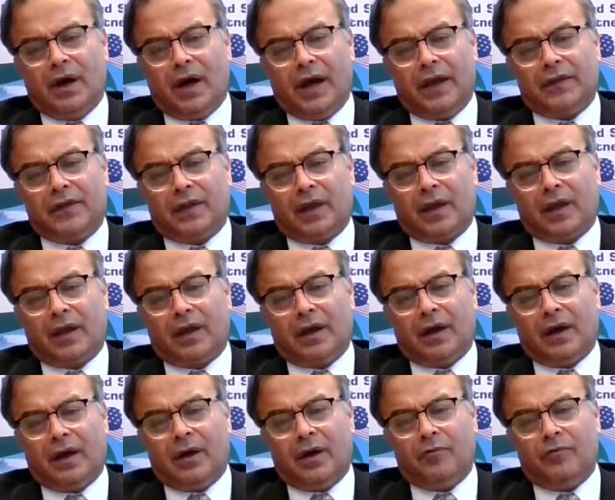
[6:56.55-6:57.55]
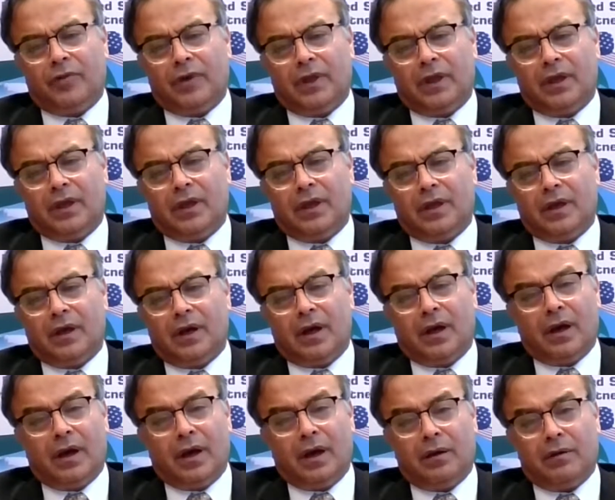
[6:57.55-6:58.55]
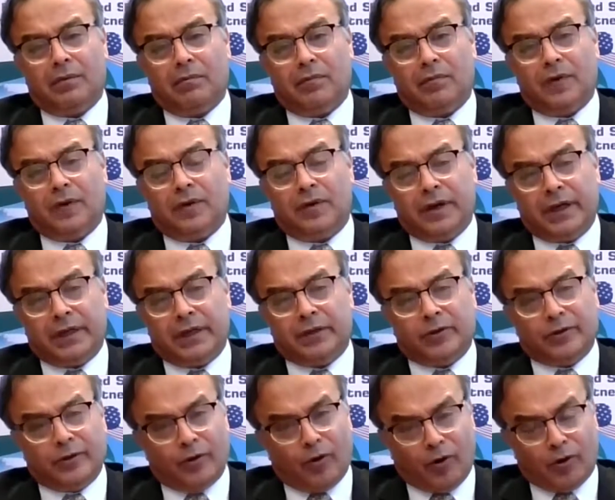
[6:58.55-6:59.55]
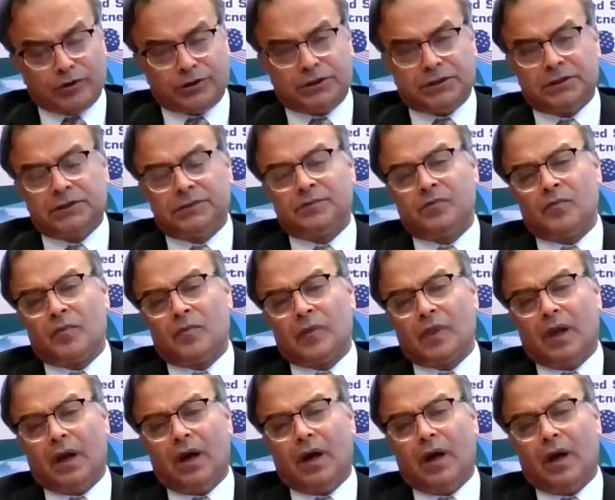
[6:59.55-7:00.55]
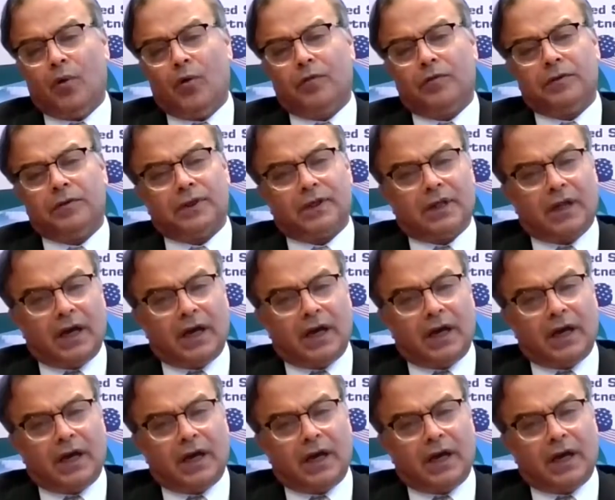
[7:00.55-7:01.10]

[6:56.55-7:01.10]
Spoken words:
I think we did launch over the